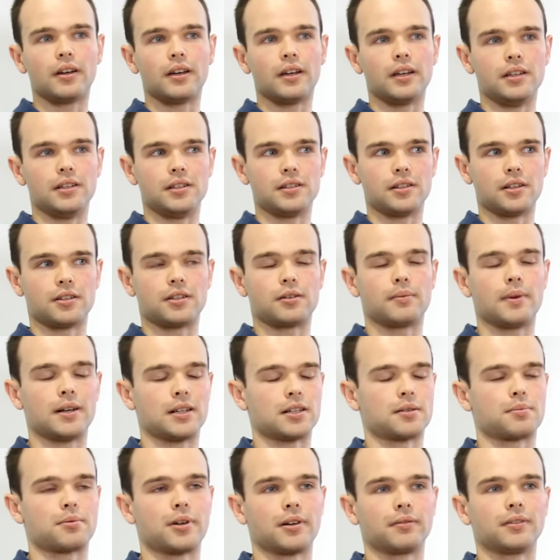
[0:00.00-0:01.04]
is a
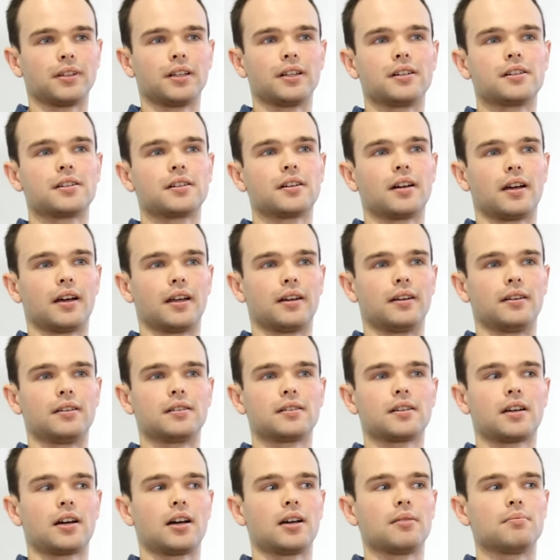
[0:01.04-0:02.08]
tremendous privilege,
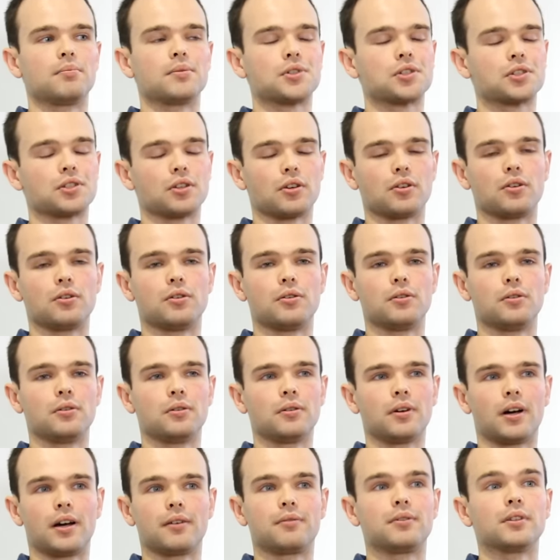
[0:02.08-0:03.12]
and I'm so,
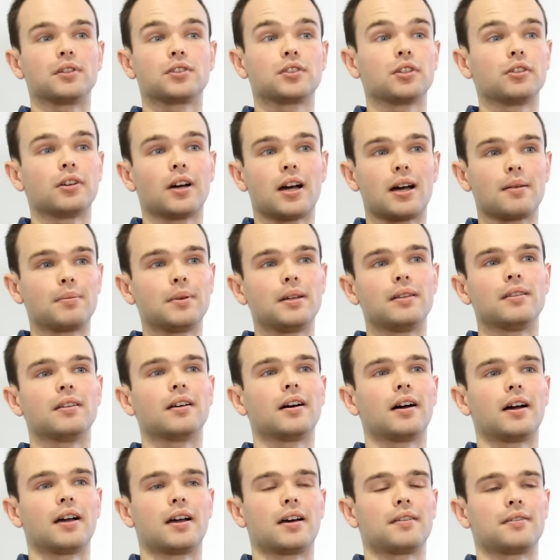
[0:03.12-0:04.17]
I feel so happy that
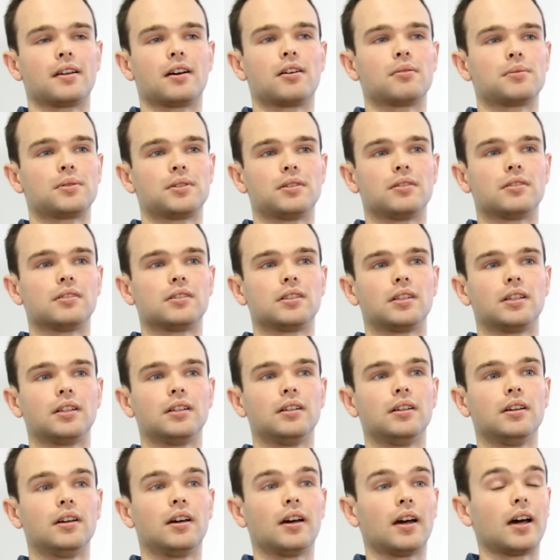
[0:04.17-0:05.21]
I had that
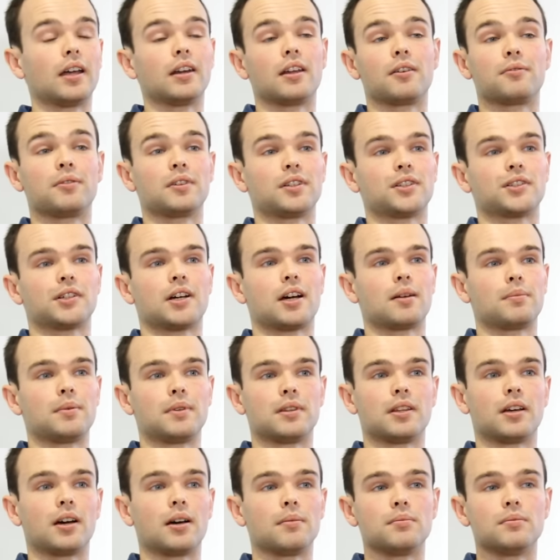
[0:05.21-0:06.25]
opportunity, and I feel so happy
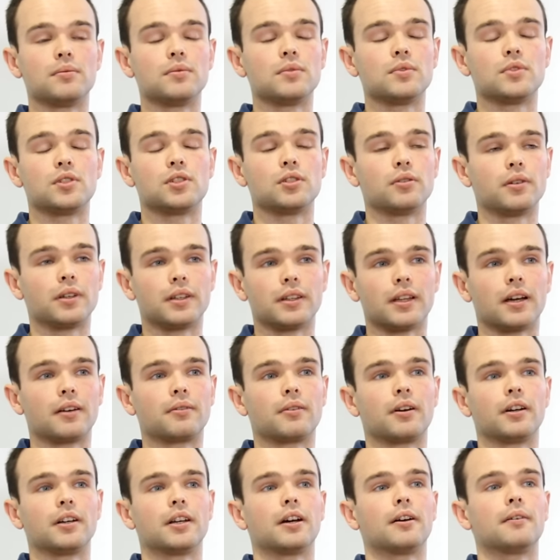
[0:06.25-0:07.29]
that I'm doing that
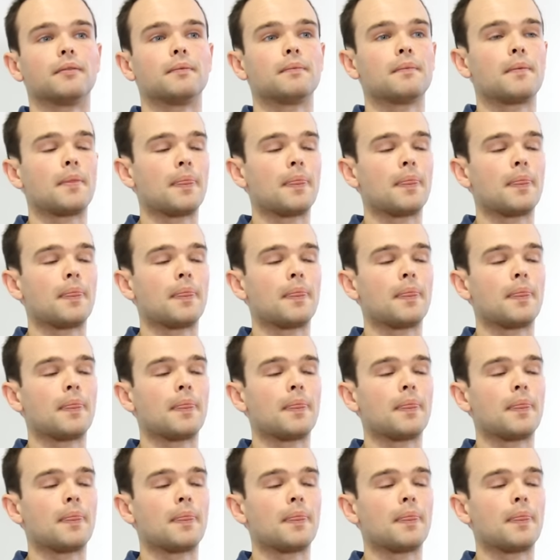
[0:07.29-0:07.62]
right now.